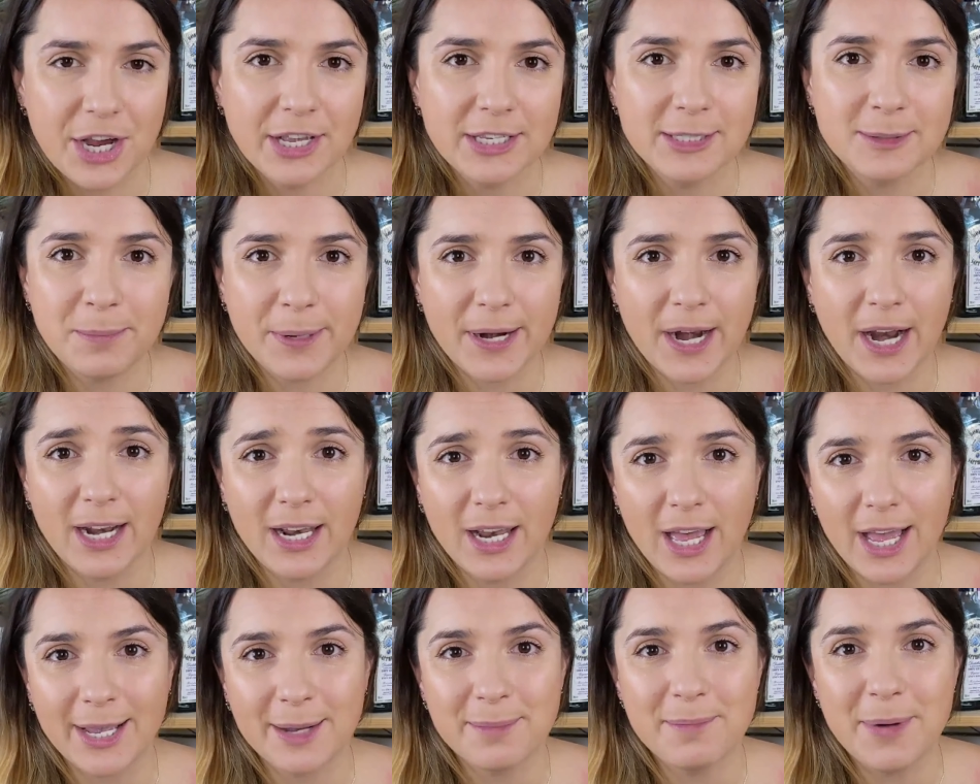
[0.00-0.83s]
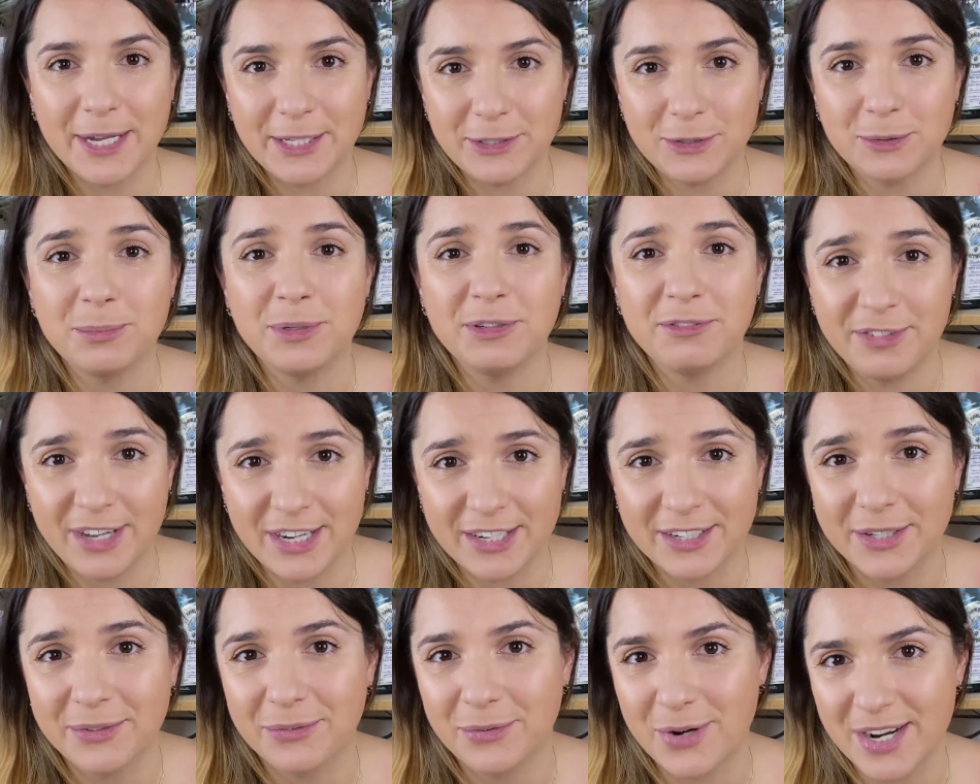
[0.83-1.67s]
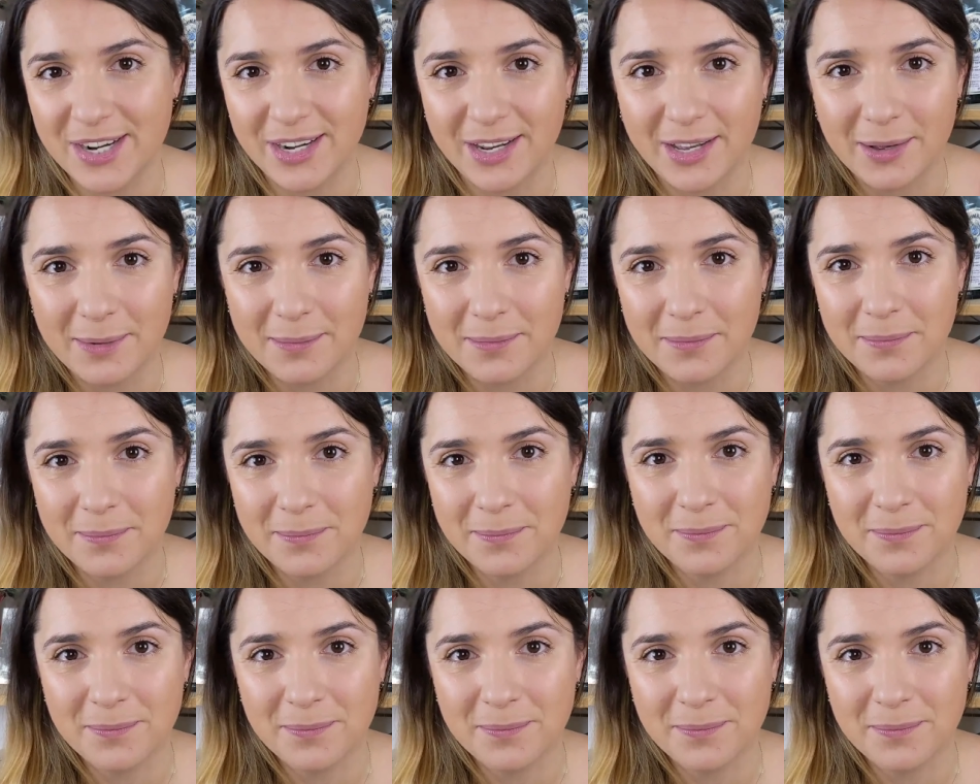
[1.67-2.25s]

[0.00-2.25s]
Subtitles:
eggs, but I like mine to be very runny.